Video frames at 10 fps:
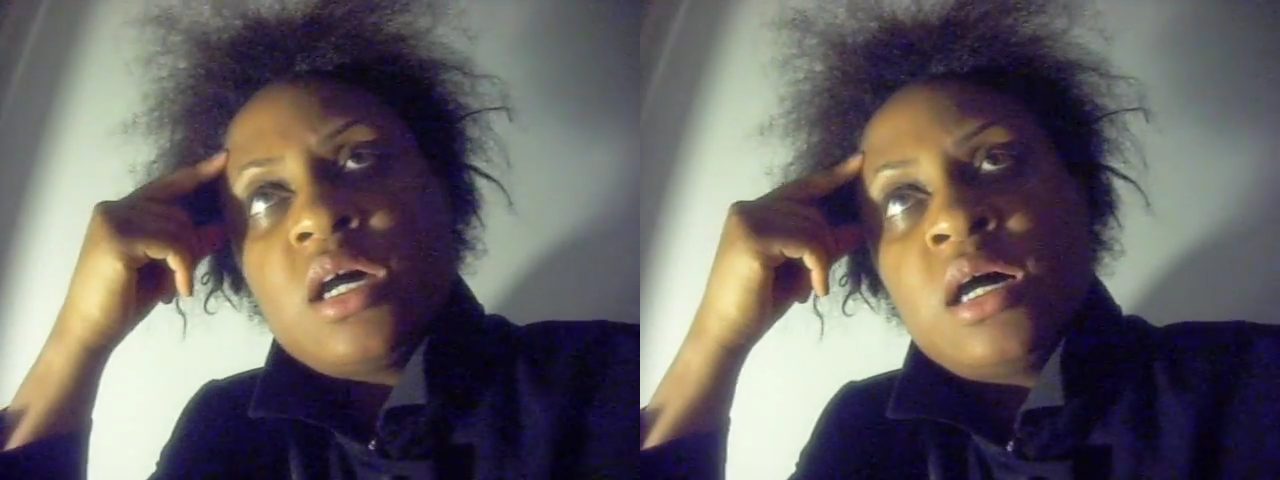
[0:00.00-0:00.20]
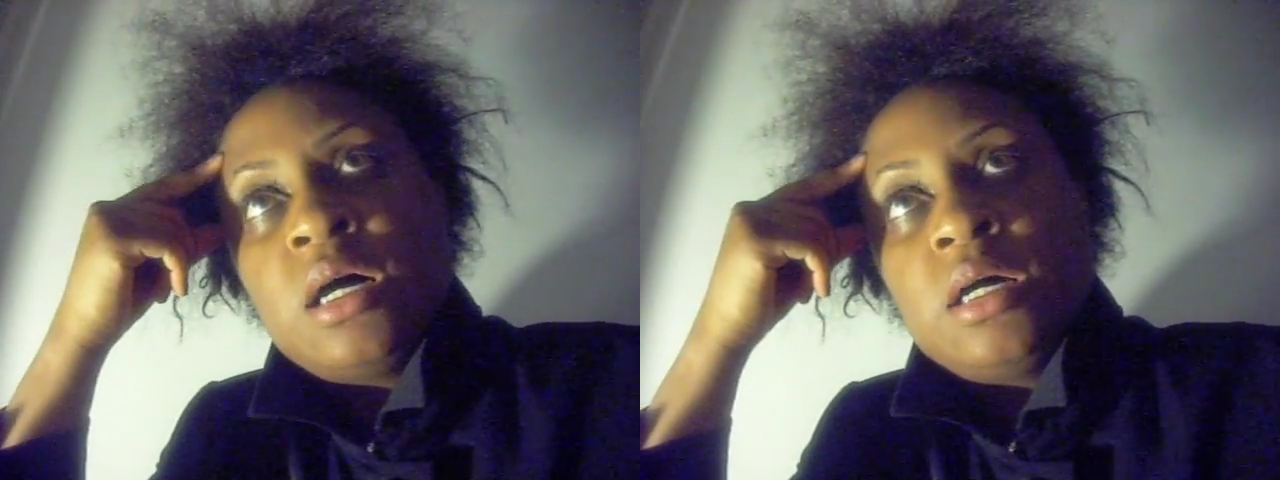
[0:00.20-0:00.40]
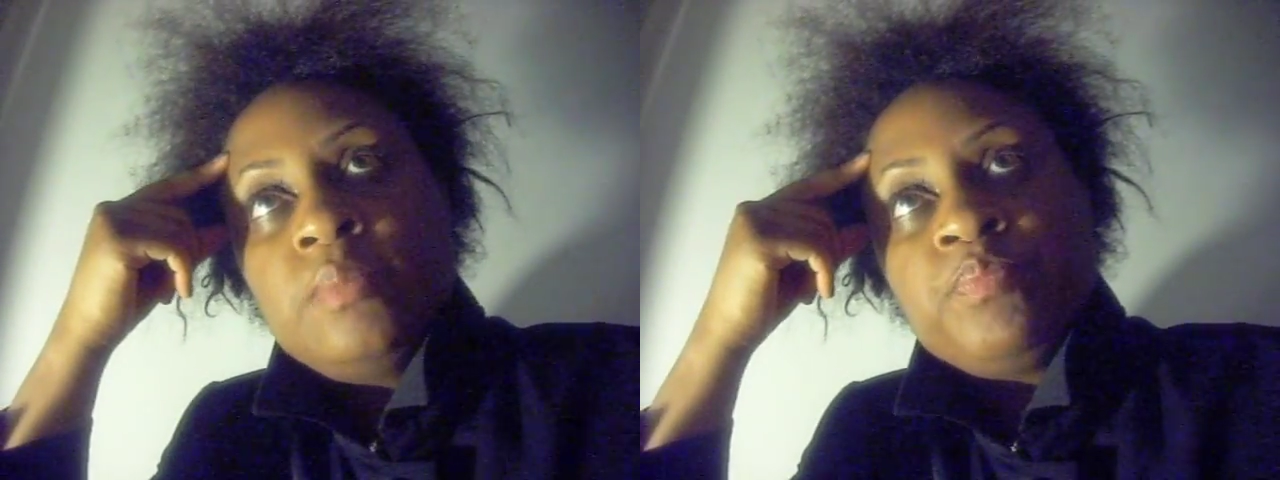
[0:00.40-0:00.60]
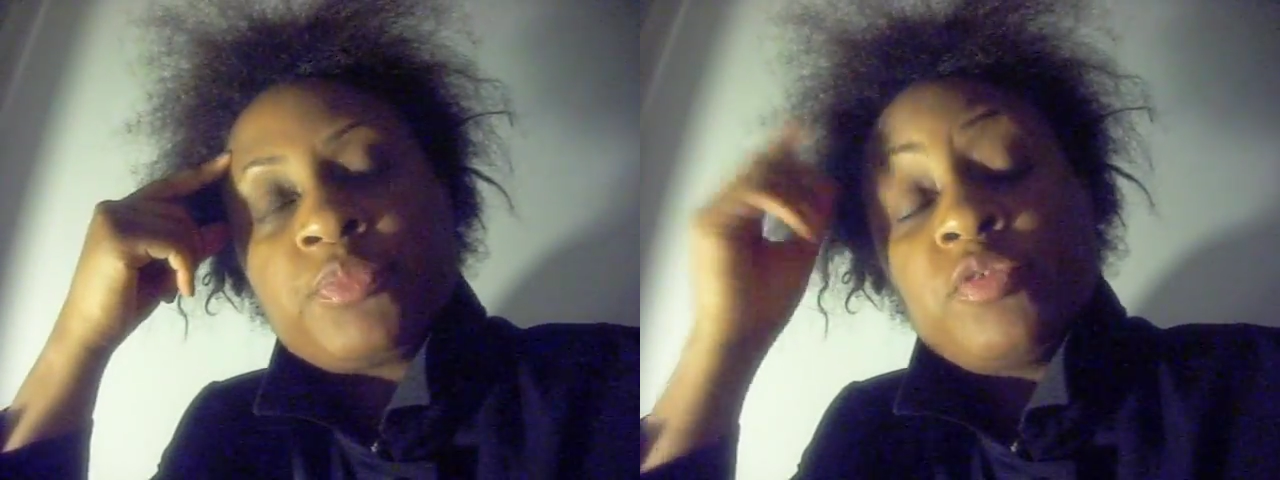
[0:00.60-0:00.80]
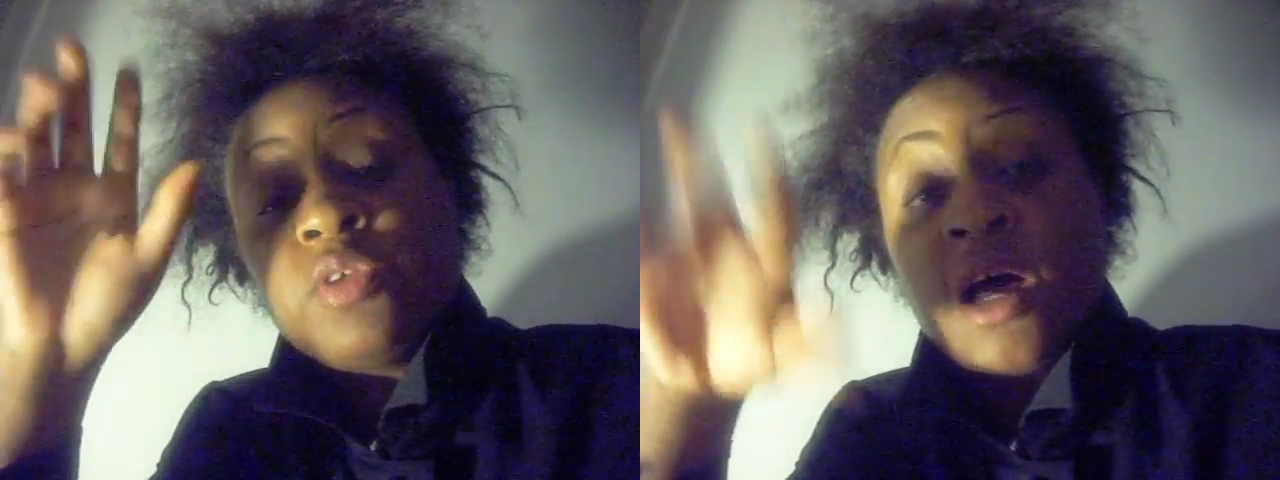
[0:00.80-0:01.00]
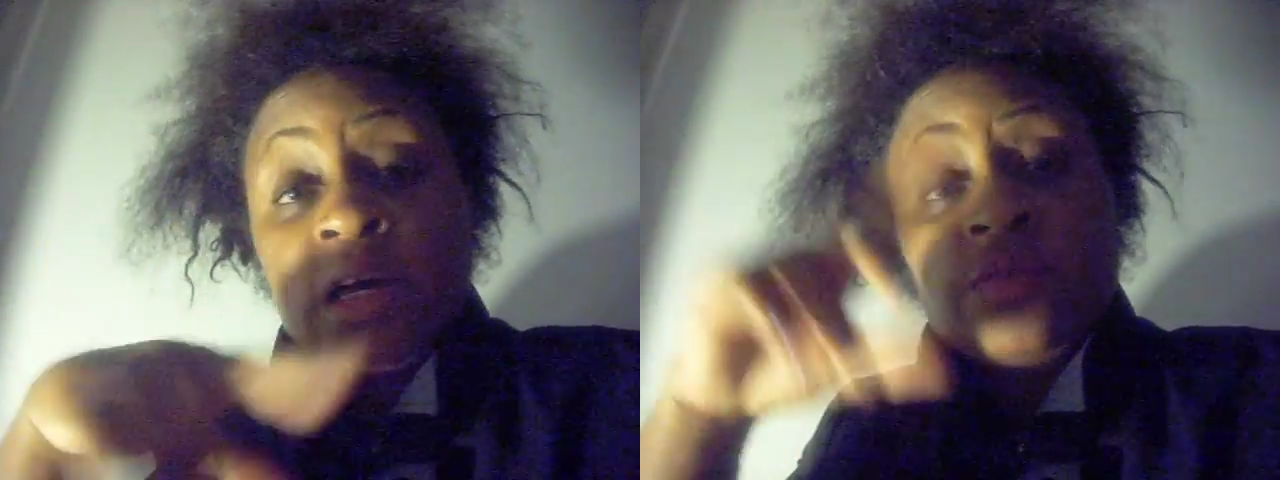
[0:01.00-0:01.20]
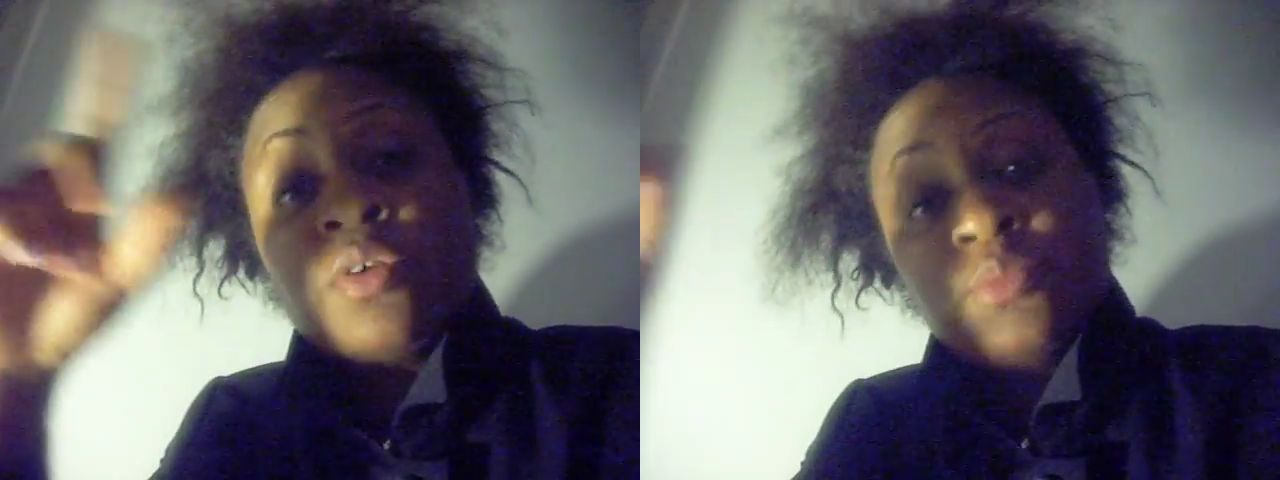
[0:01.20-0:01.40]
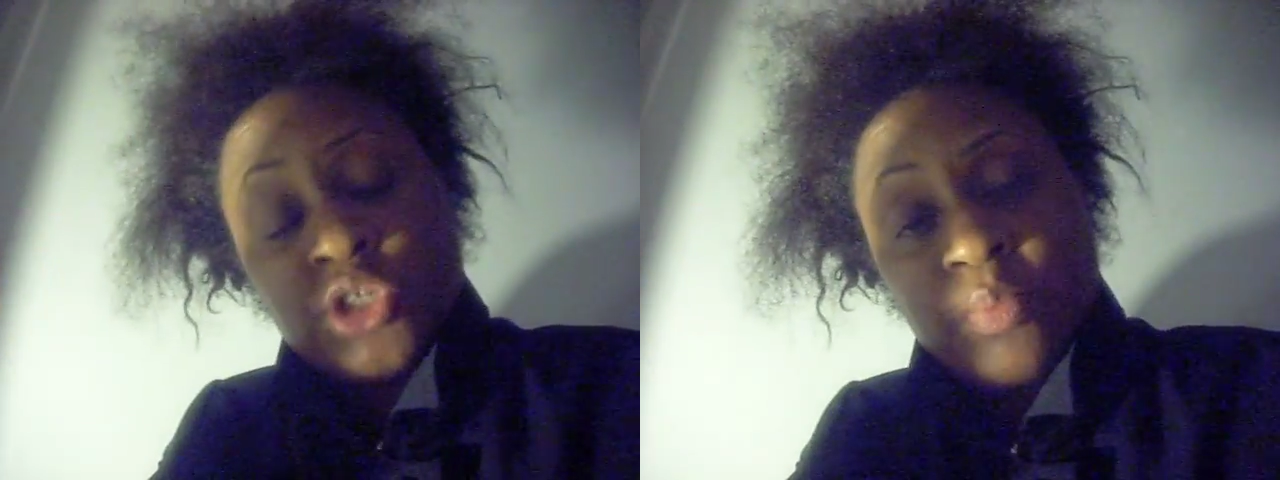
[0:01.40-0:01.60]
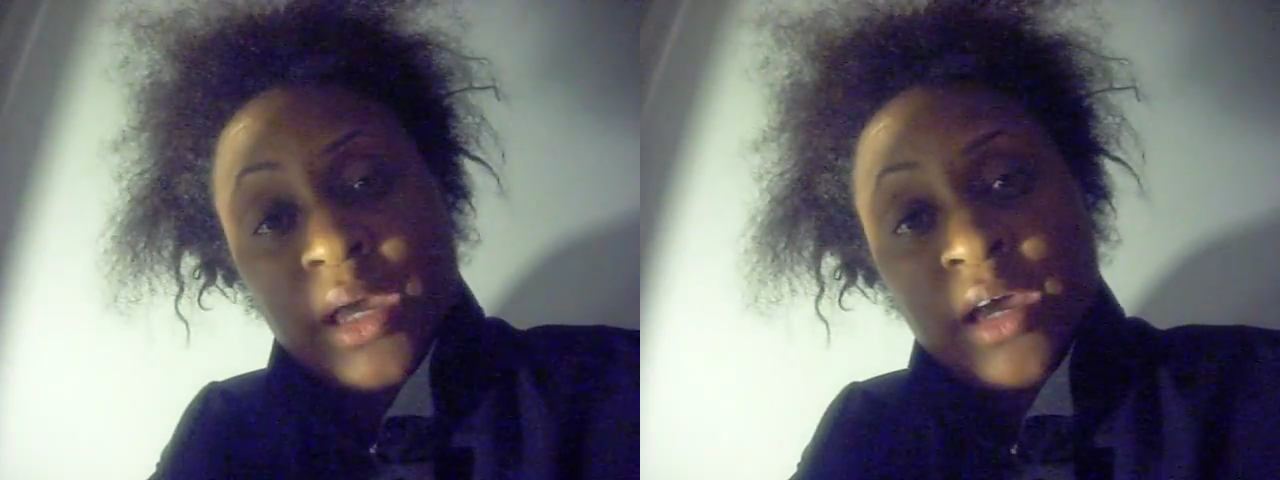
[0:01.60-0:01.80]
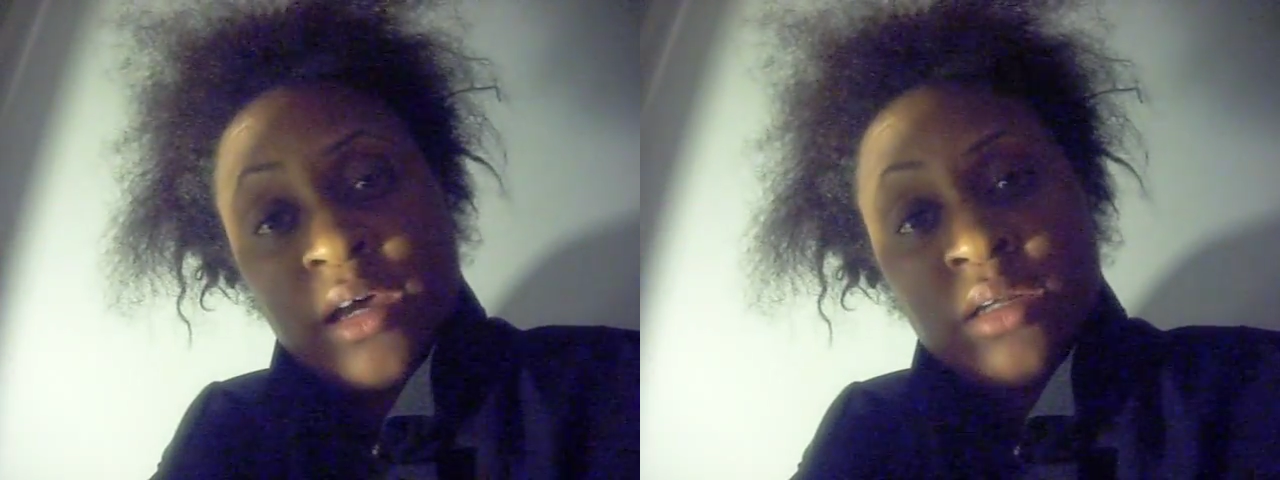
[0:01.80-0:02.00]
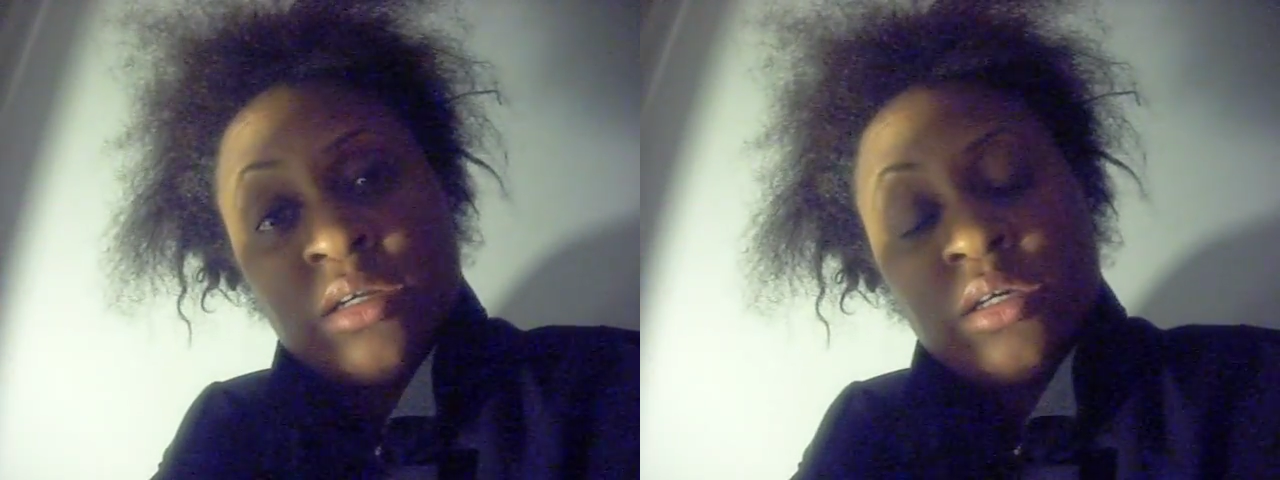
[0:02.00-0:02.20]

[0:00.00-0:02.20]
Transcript: um, flying from Japan